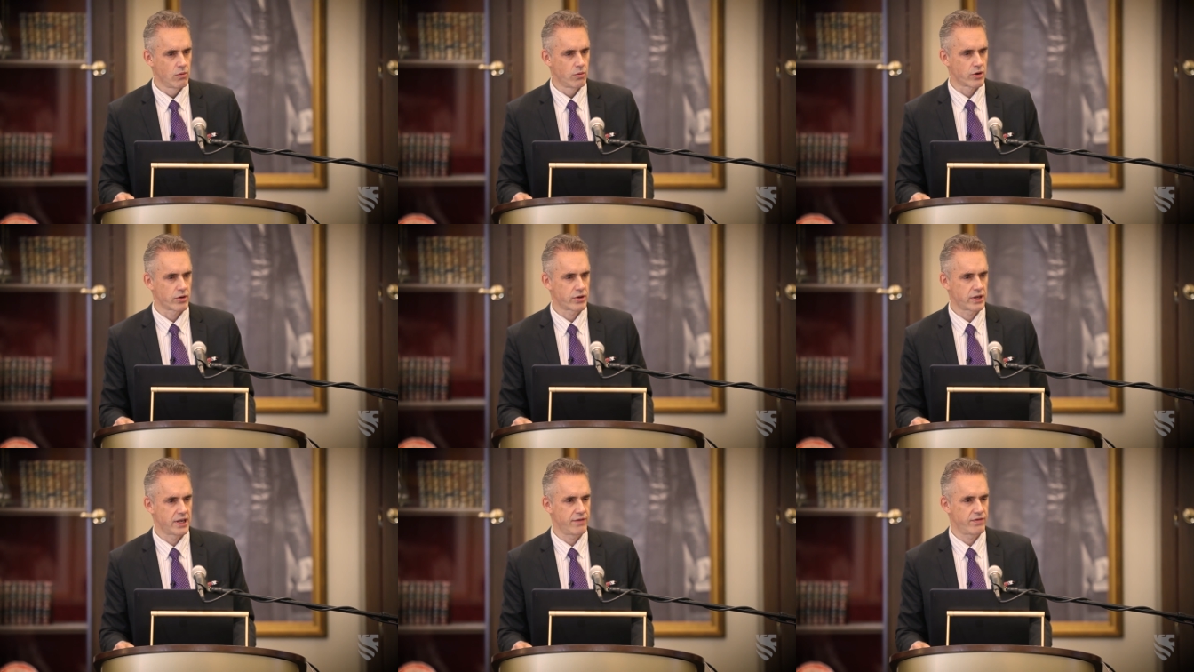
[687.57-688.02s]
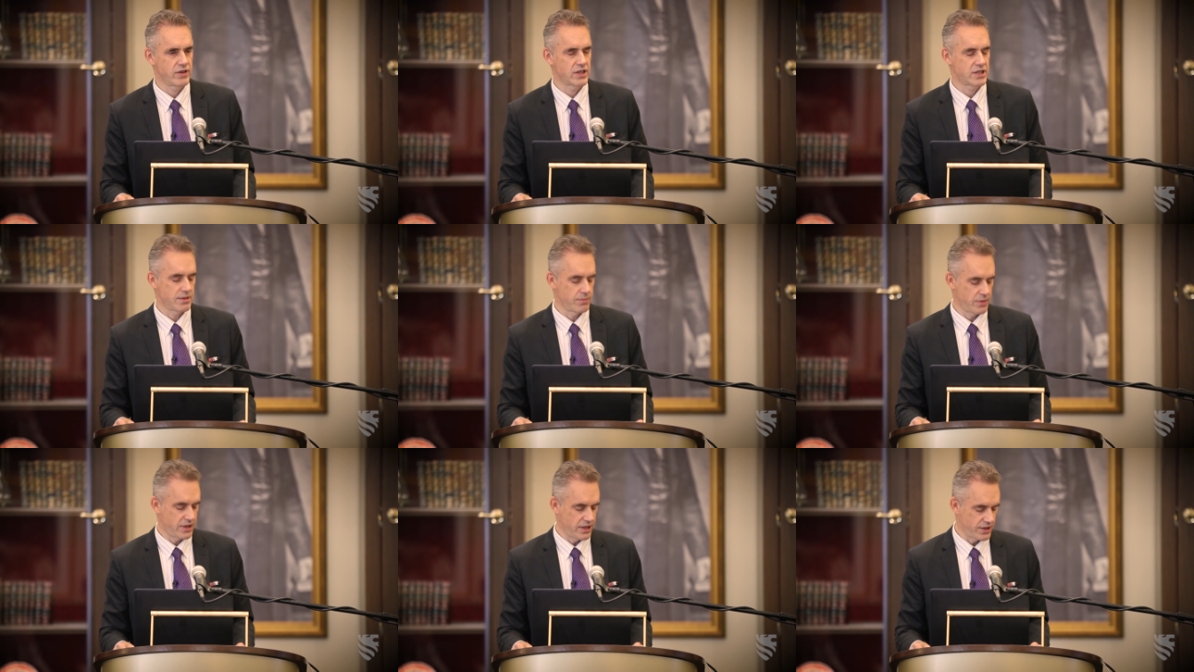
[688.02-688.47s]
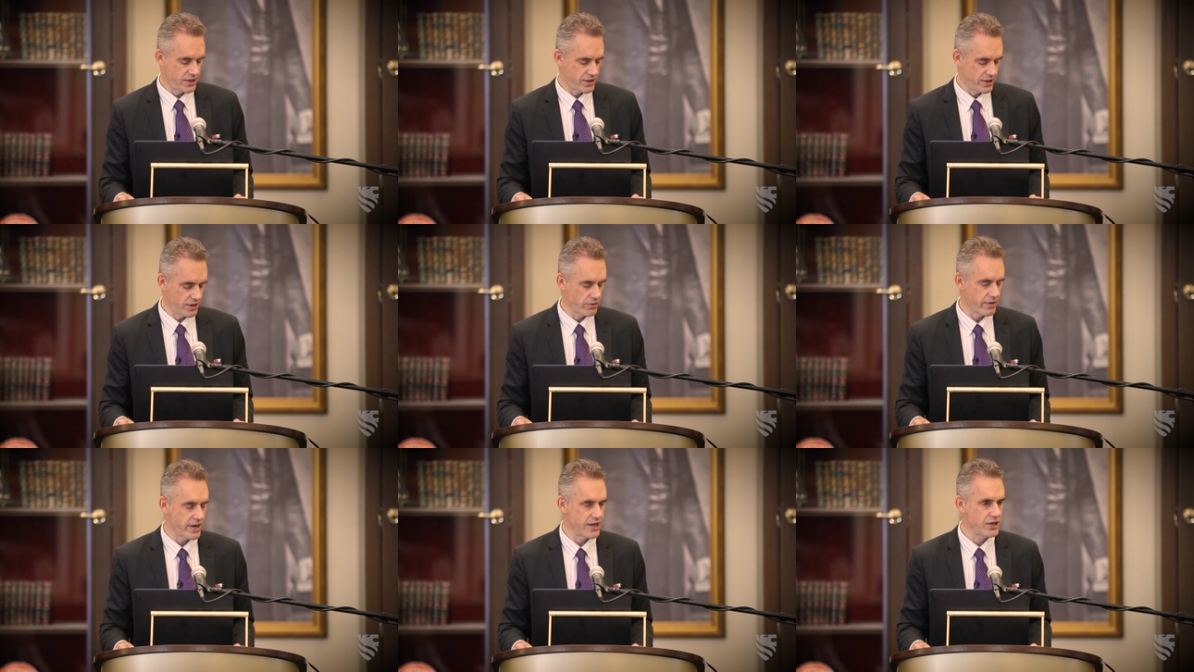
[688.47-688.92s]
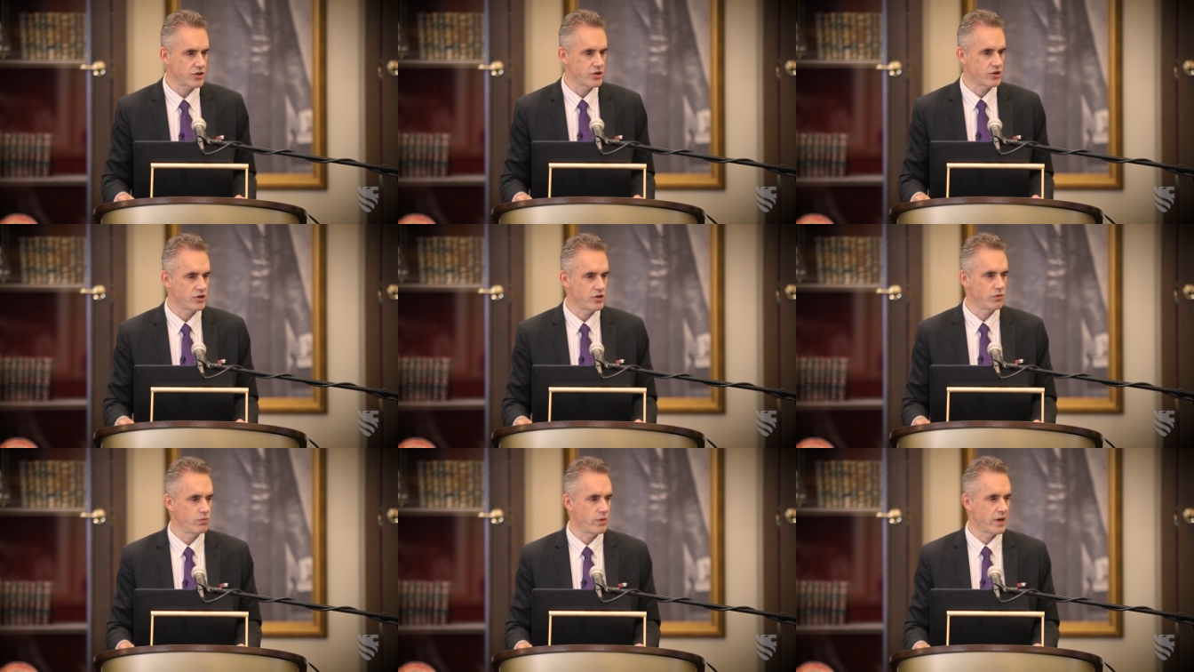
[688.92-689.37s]
worth giving some
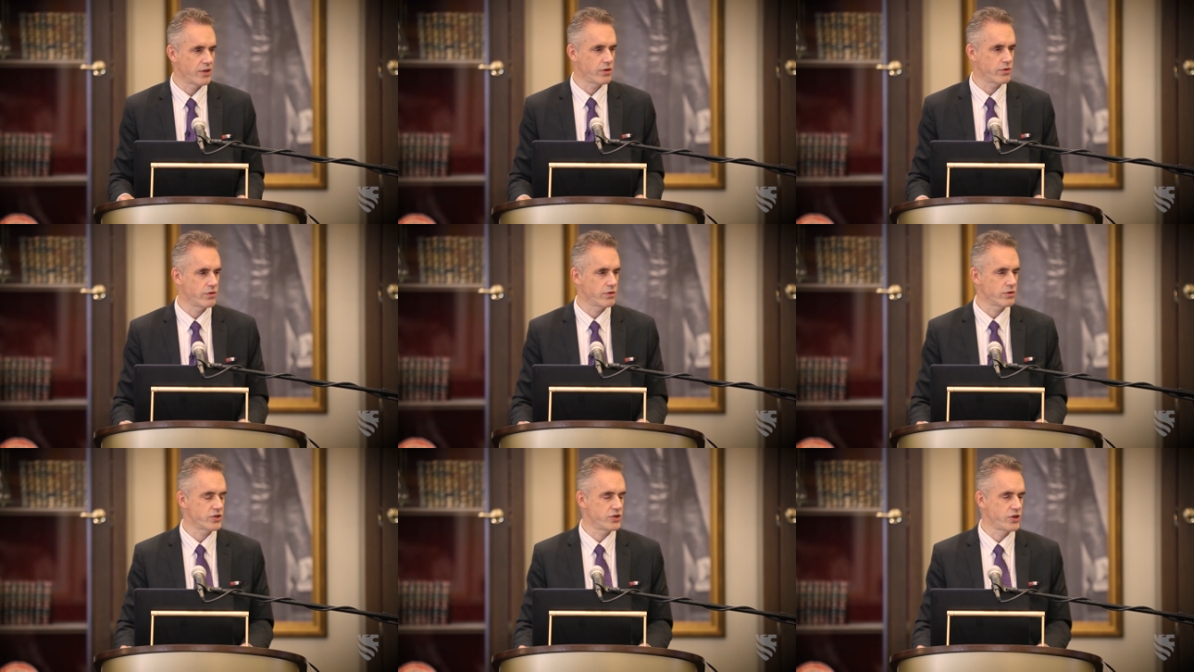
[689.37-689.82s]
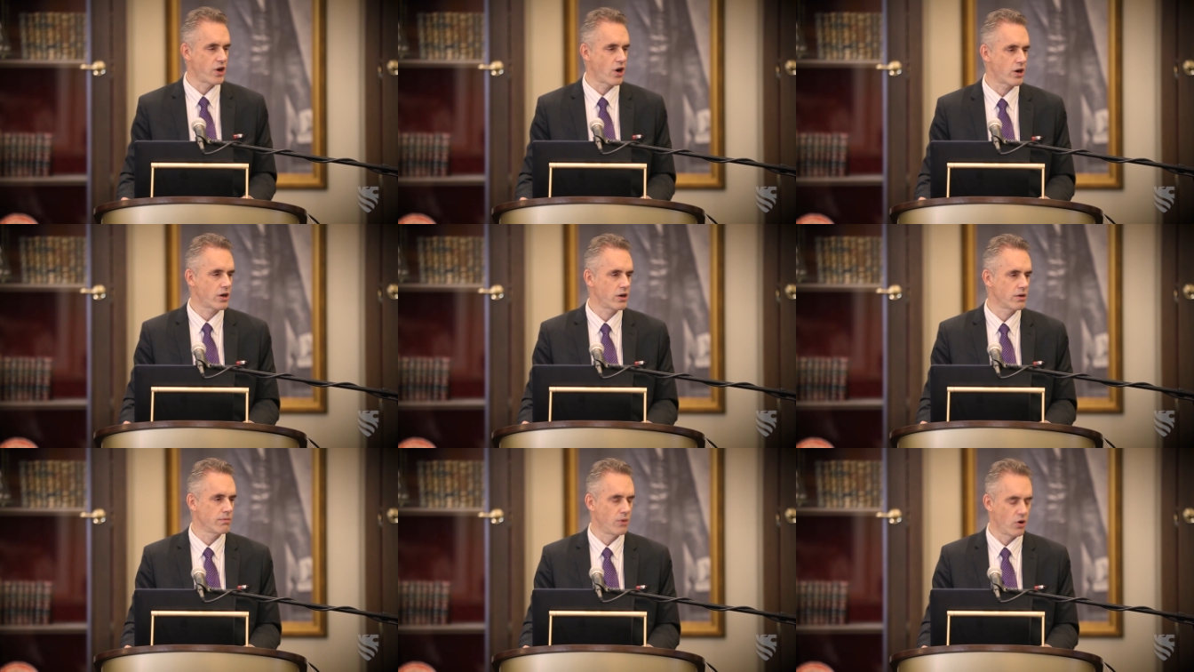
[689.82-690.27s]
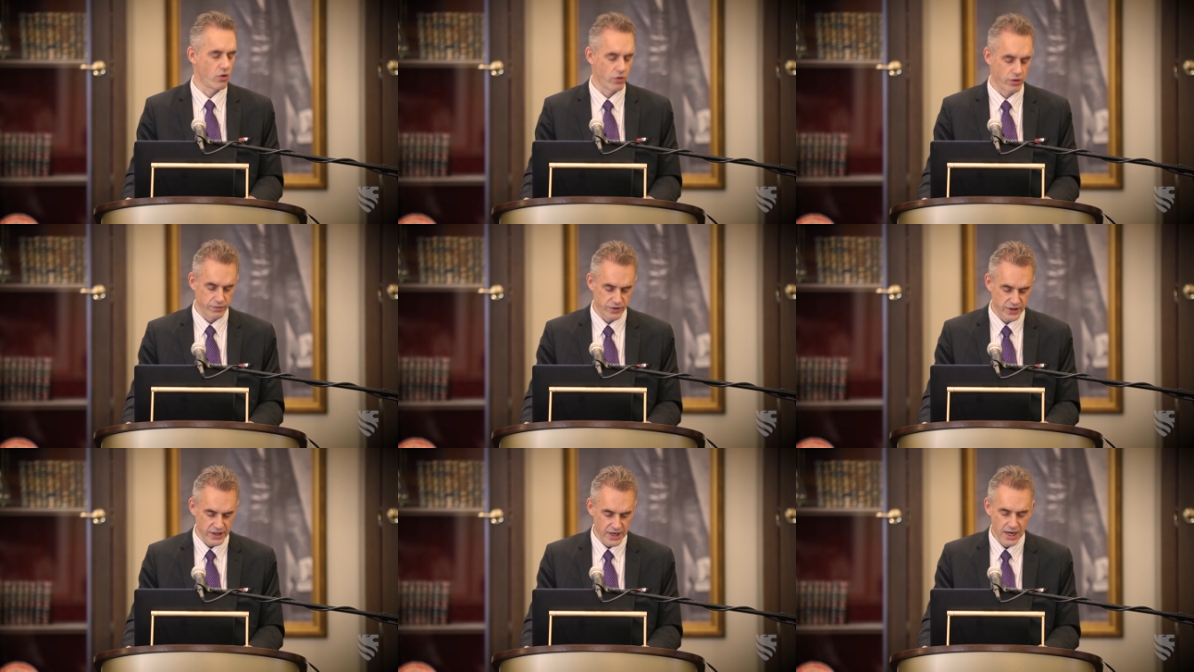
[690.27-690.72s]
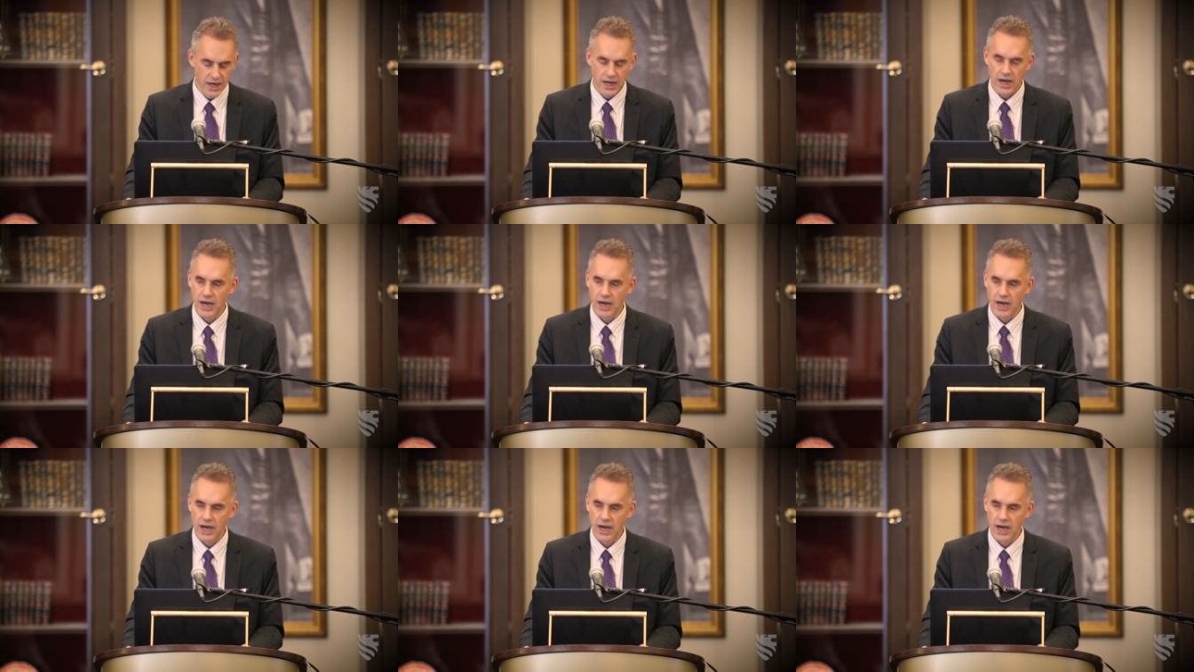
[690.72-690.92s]
consideration to whether there's darker motives